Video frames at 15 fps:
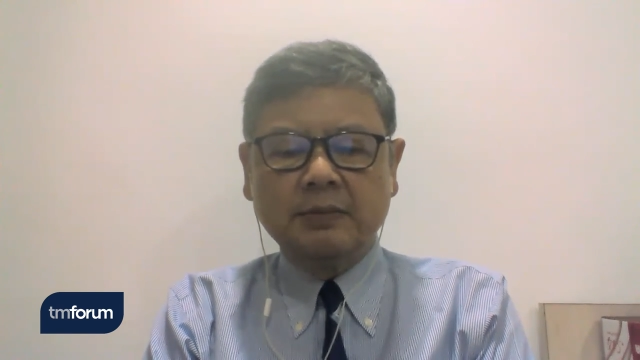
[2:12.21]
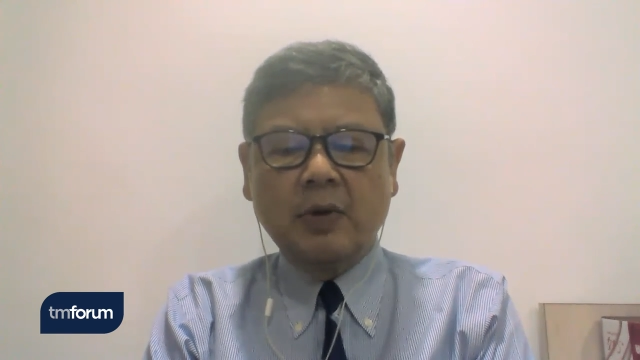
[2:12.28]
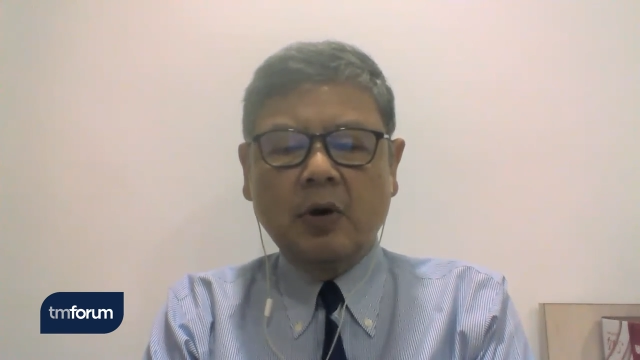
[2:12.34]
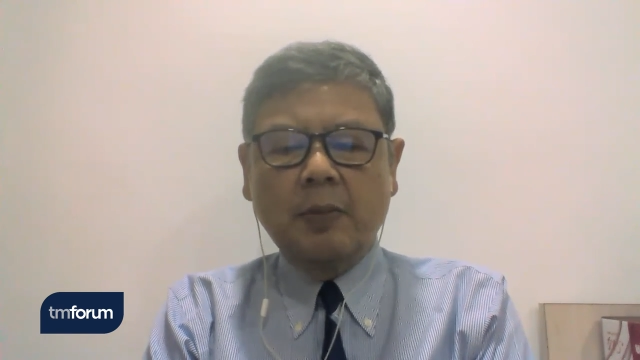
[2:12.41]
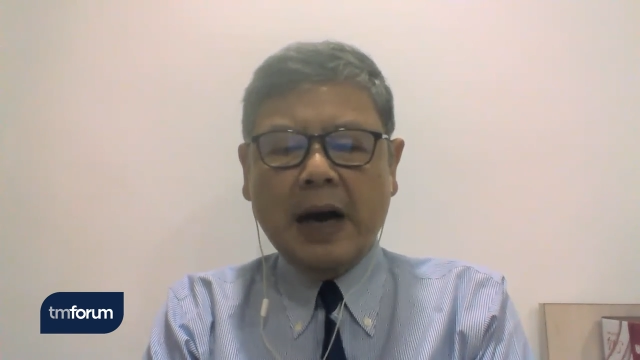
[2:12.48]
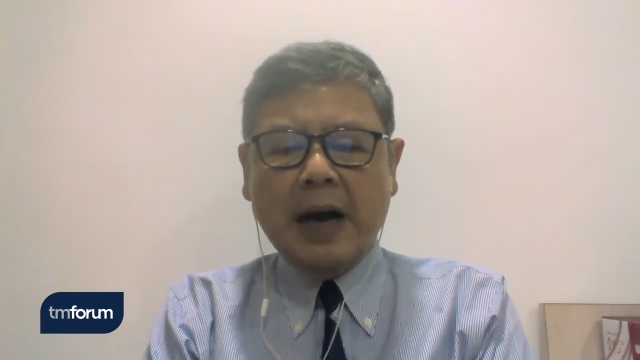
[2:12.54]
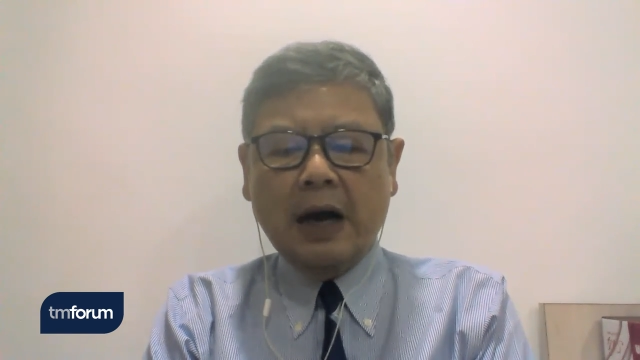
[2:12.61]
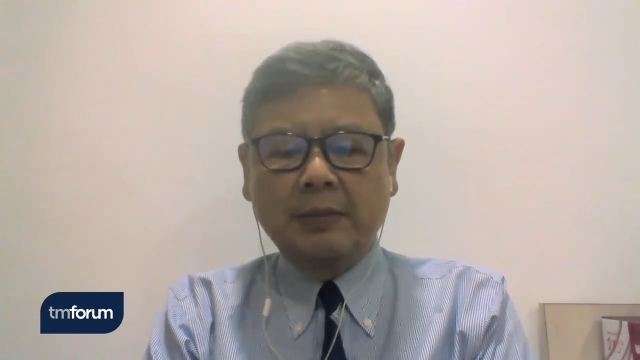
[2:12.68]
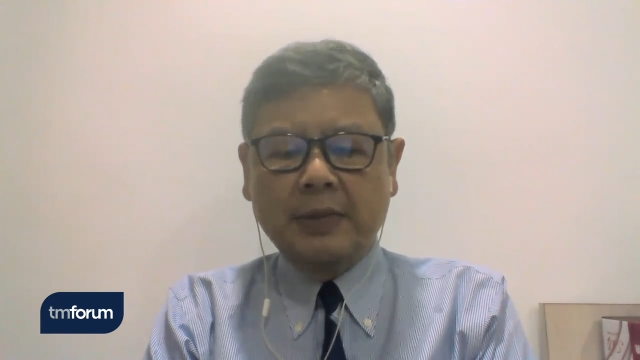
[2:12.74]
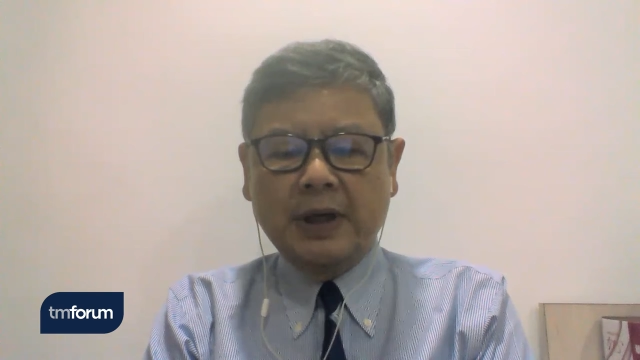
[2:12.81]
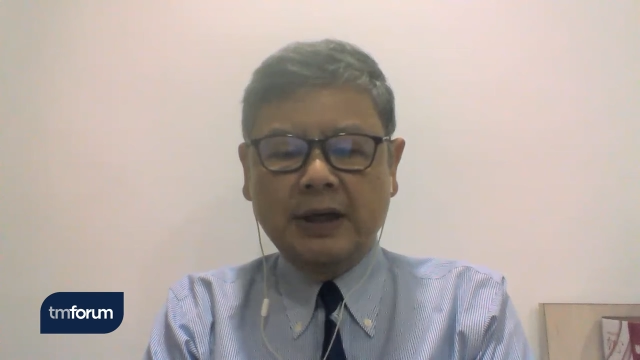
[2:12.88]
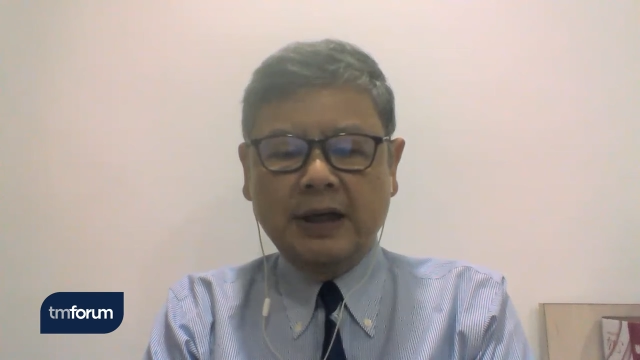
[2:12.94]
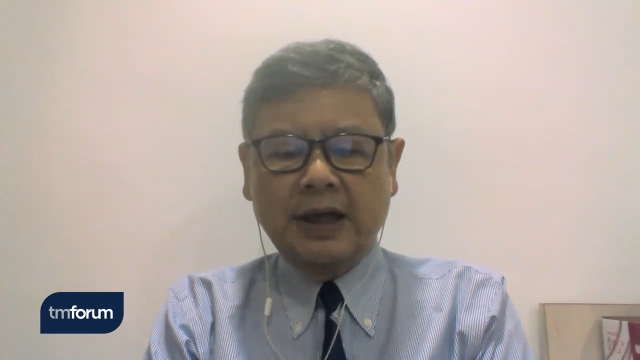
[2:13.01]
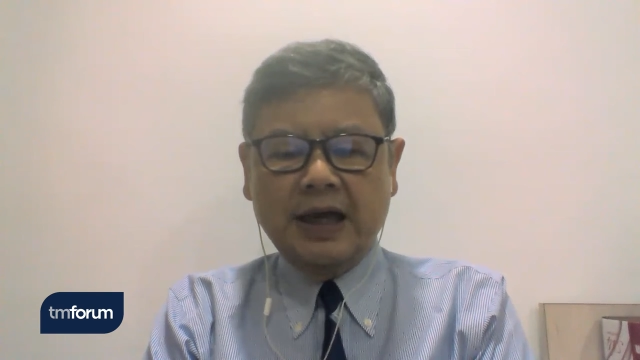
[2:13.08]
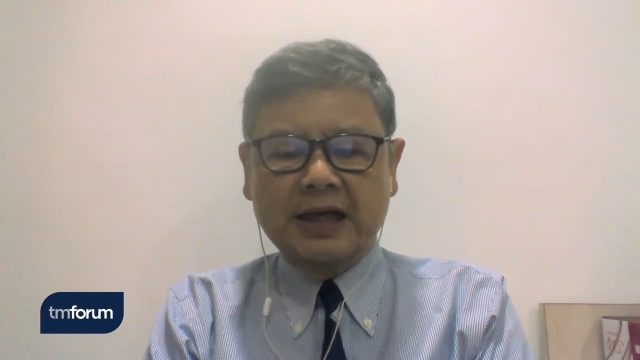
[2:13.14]
mobile
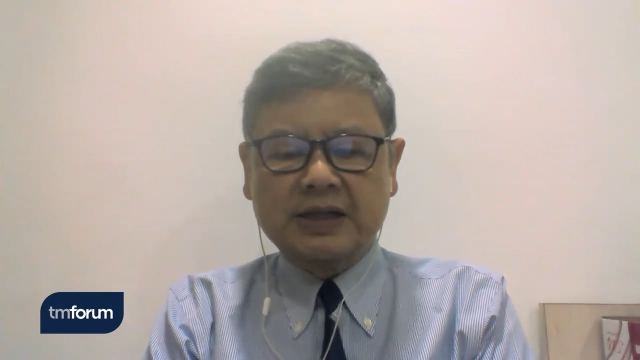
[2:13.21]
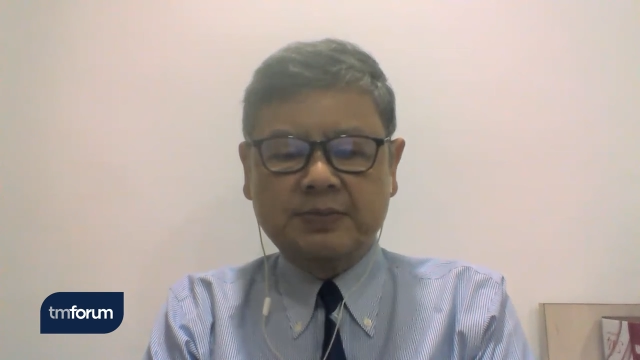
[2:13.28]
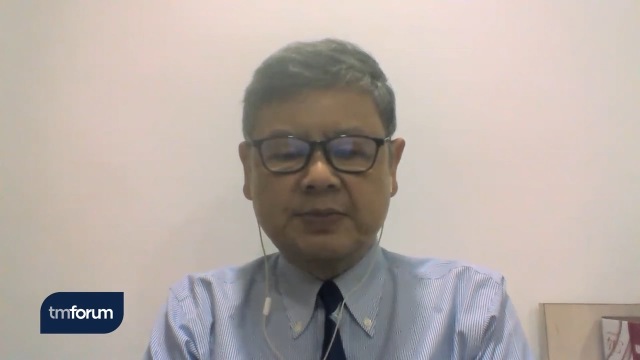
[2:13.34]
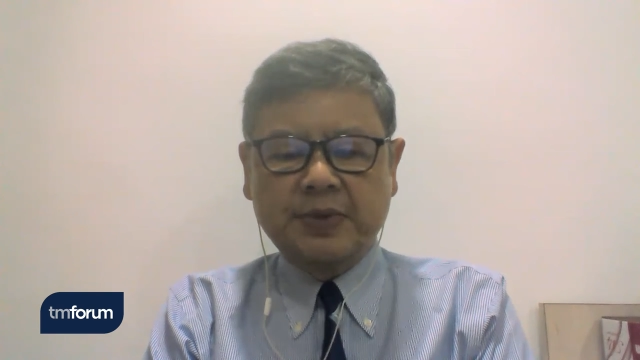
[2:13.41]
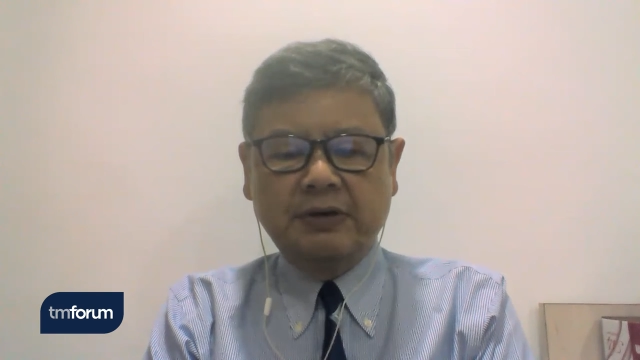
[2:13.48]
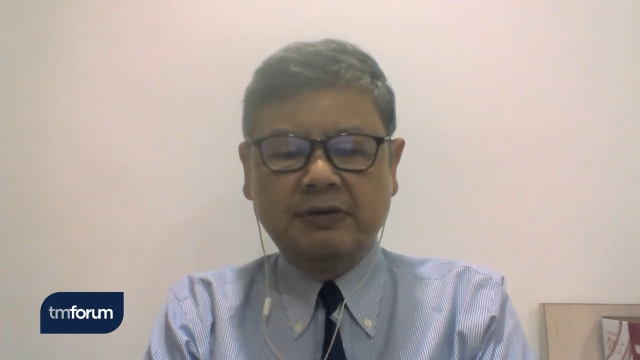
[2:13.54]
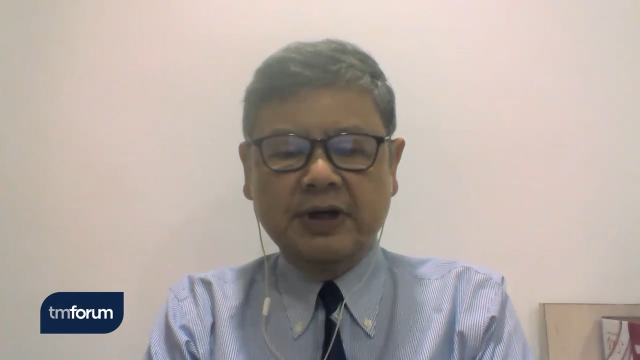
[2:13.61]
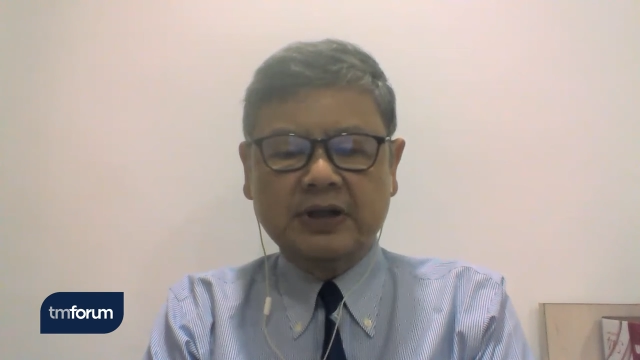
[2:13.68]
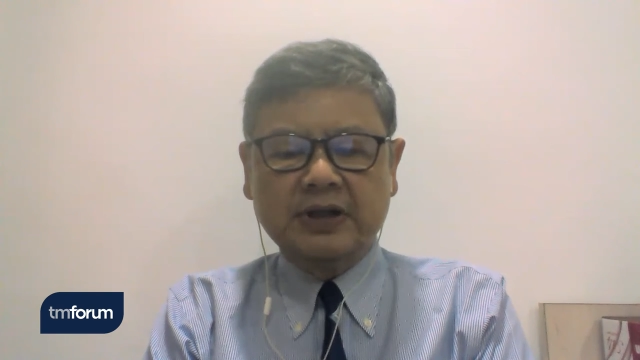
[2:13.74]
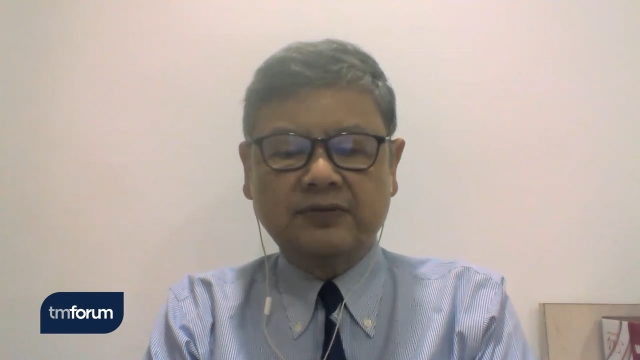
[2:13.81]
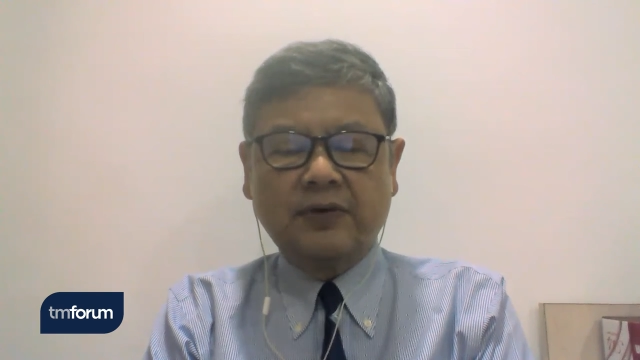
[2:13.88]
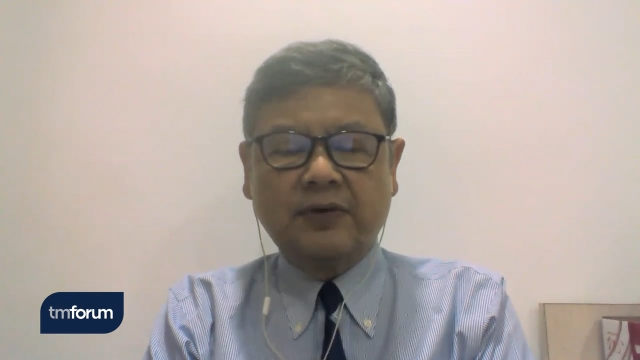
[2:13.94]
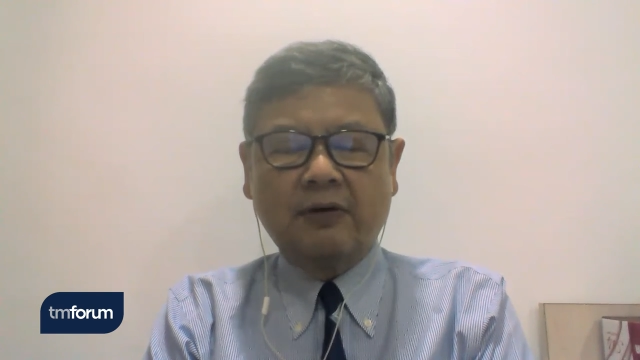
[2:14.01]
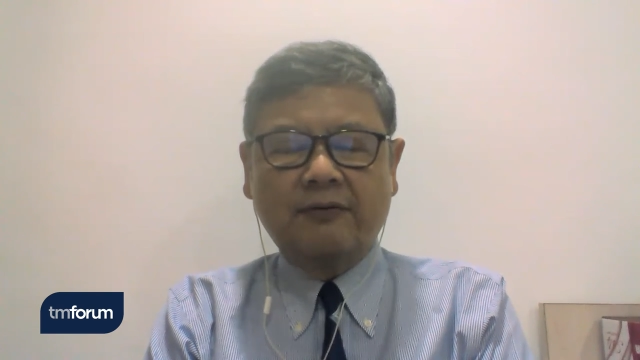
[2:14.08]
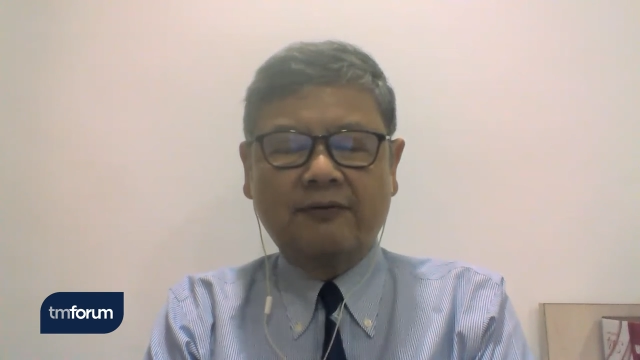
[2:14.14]
money experience
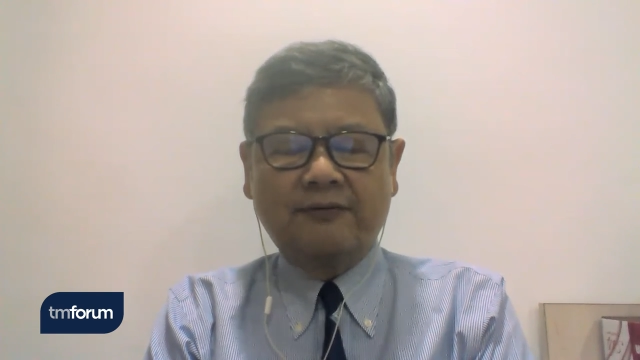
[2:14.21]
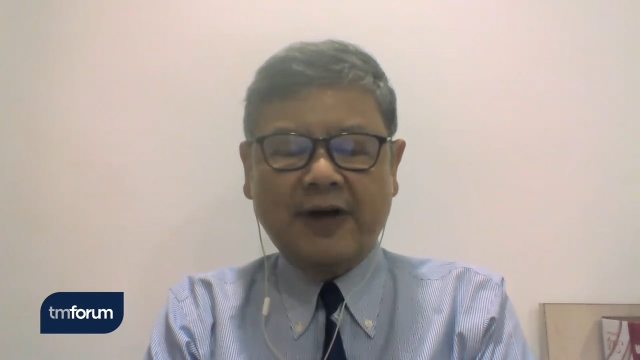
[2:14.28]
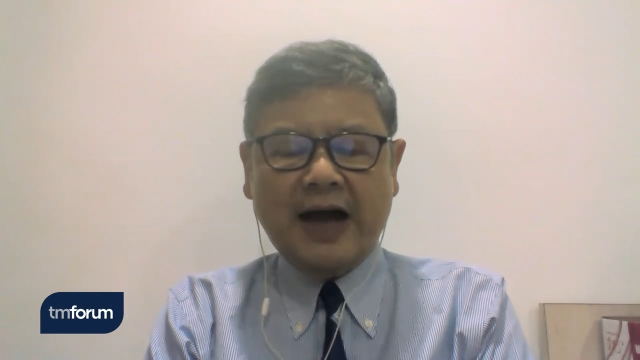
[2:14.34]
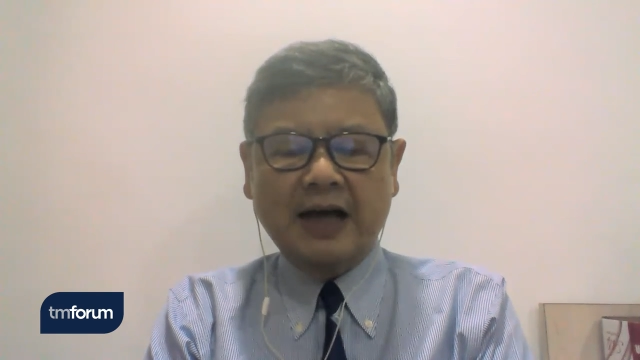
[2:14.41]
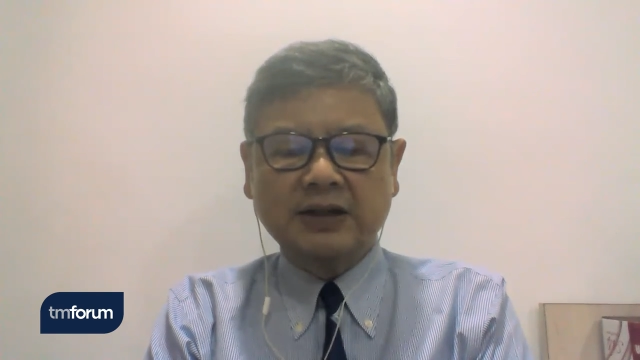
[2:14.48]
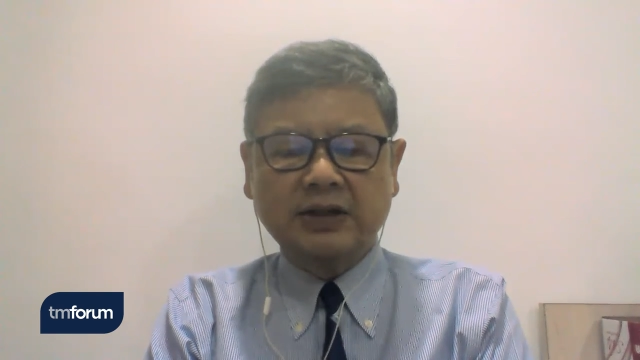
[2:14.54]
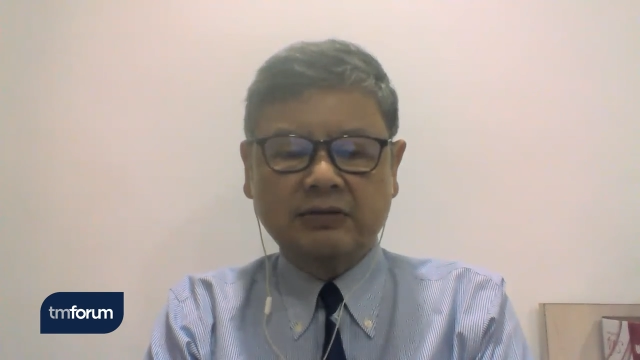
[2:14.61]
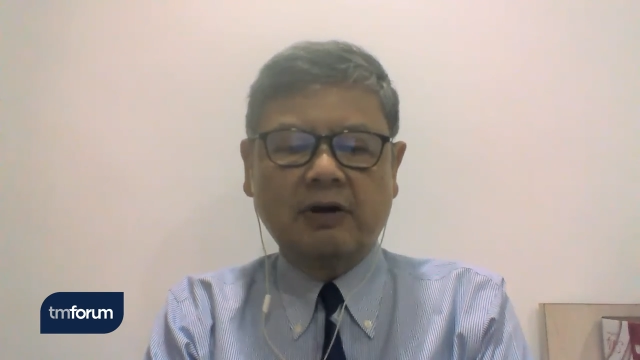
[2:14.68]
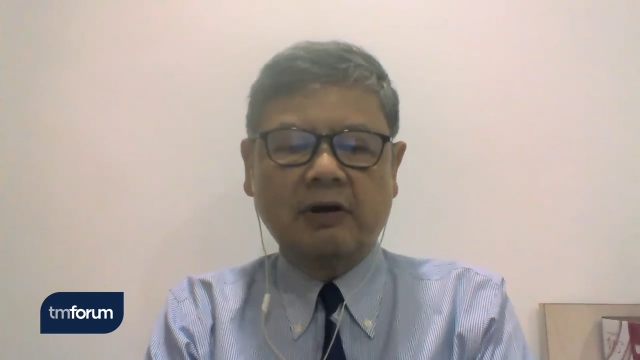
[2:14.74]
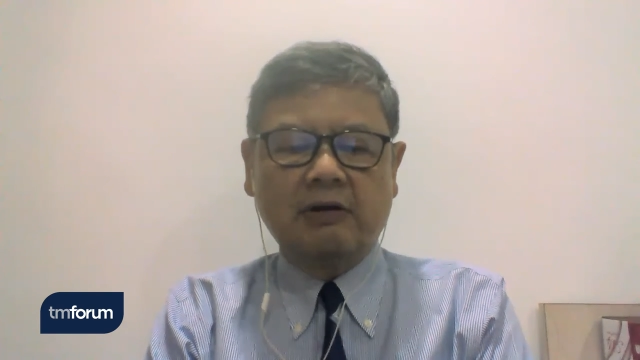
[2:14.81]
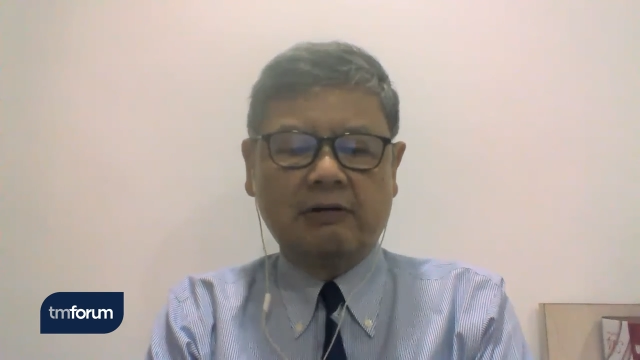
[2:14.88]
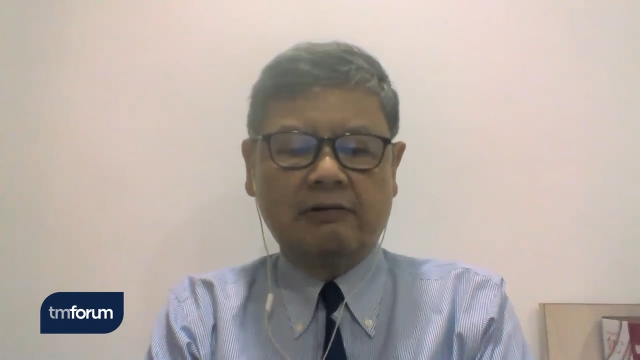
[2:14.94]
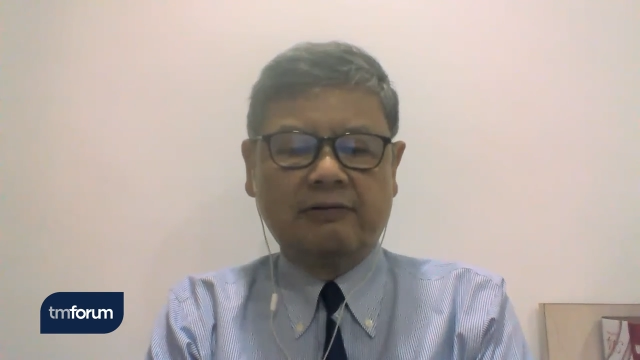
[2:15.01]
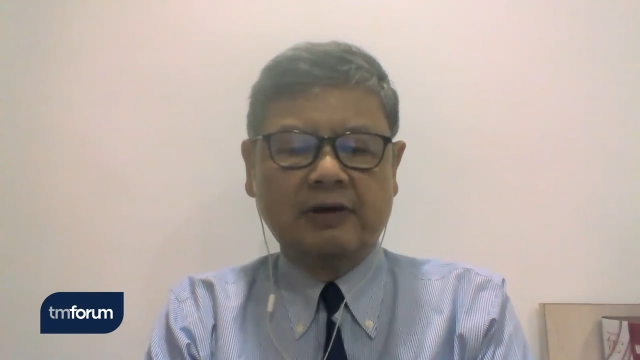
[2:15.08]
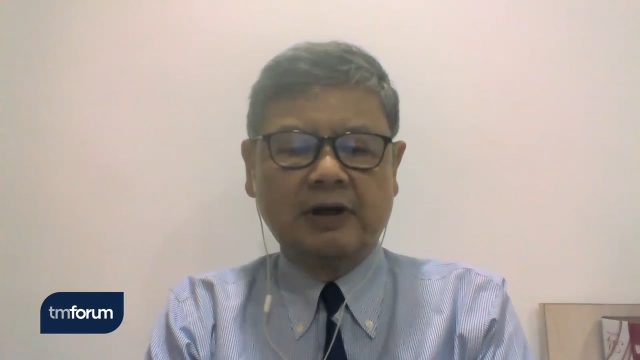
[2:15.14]
for fast growth.